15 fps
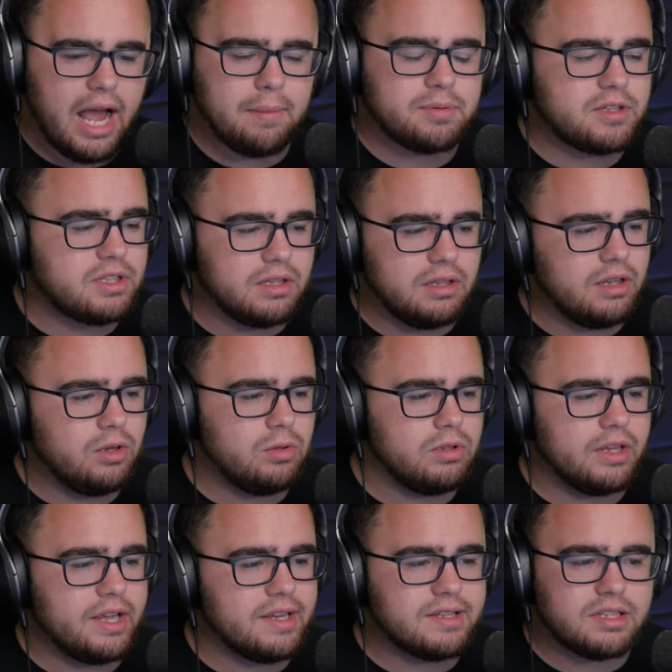
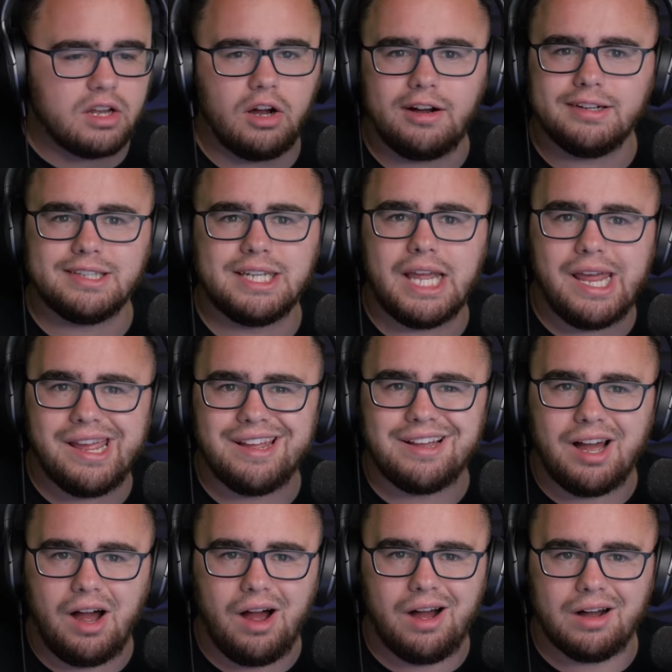Absolutely, he's called King
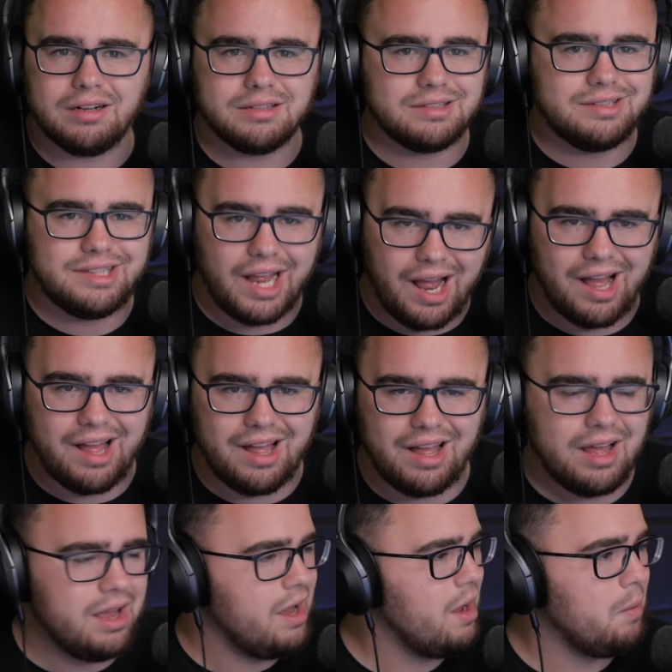Kong,
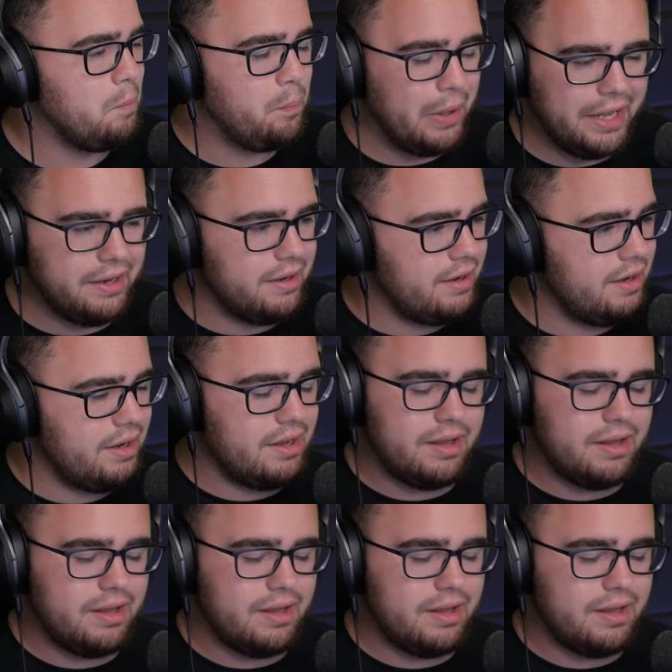duh. But...